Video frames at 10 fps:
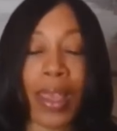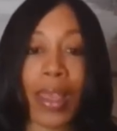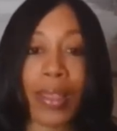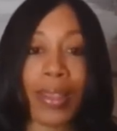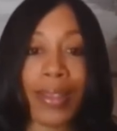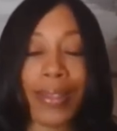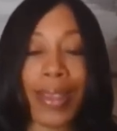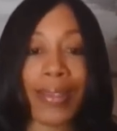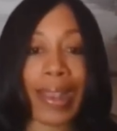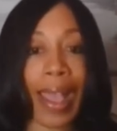This is
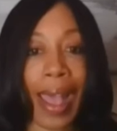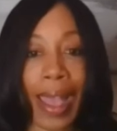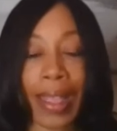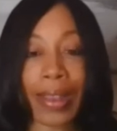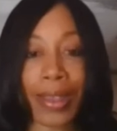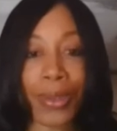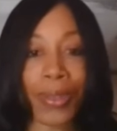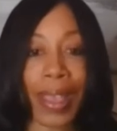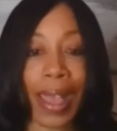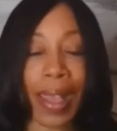an ideal
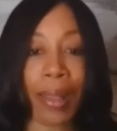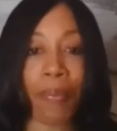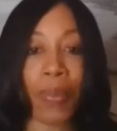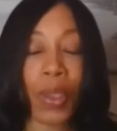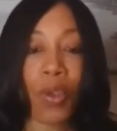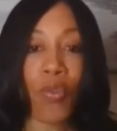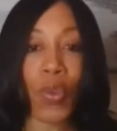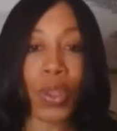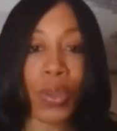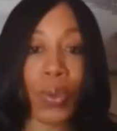time for
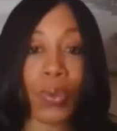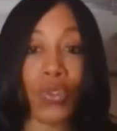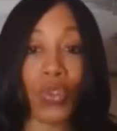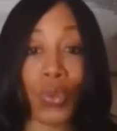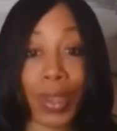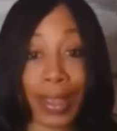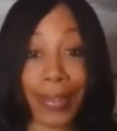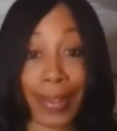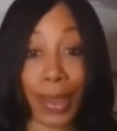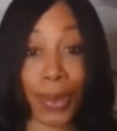you to get
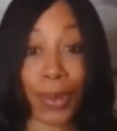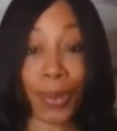still